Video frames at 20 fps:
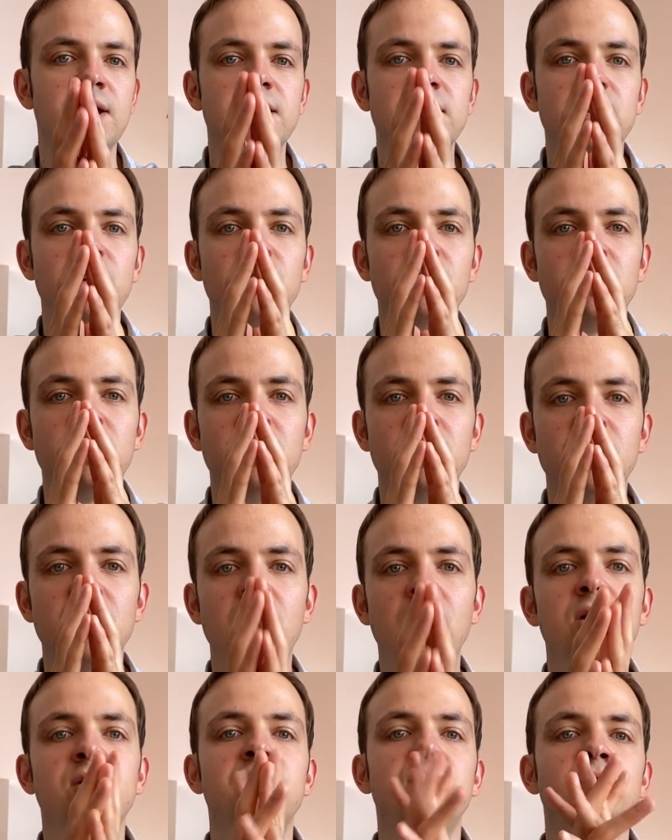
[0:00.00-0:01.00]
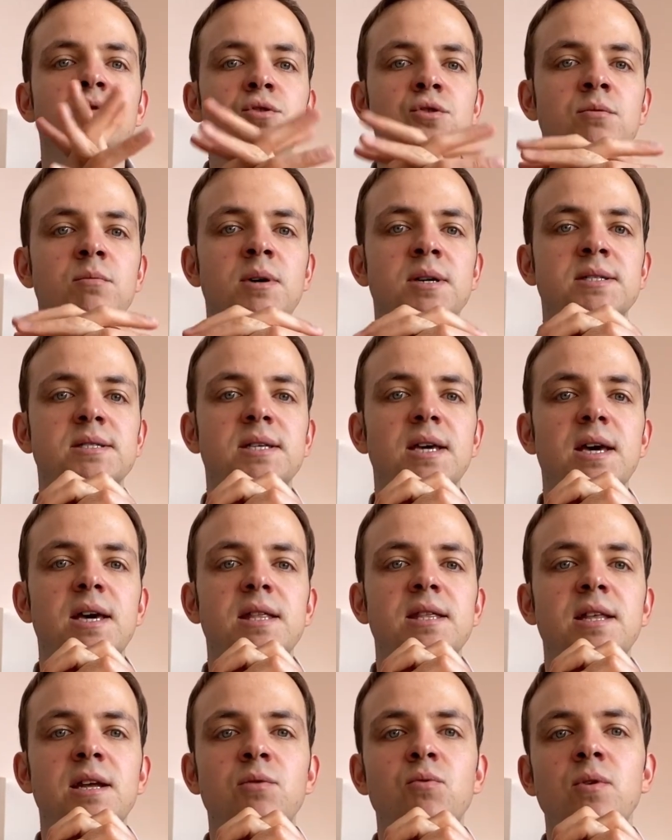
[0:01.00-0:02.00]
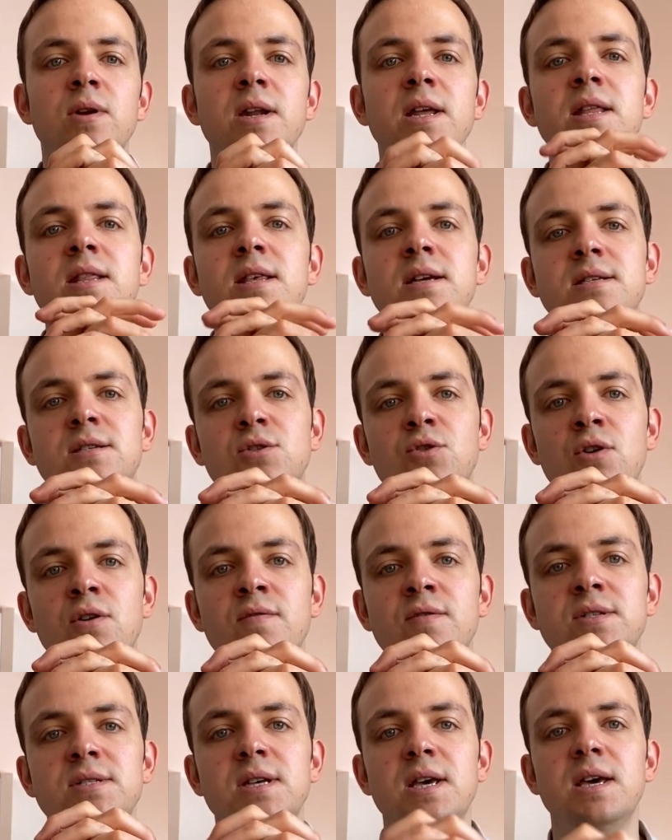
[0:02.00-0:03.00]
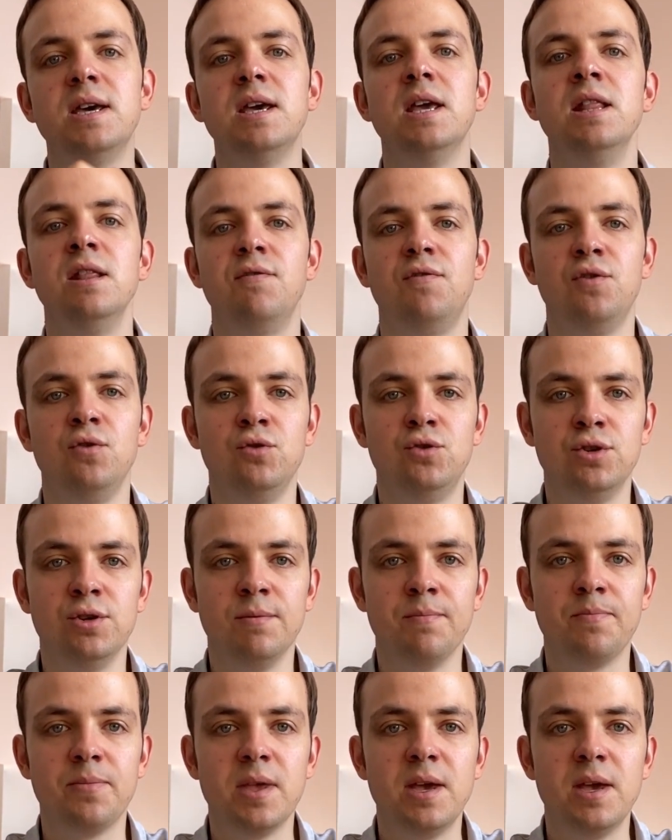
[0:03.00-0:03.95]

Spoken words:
There are a lot of YouTubers that will need that service in the future.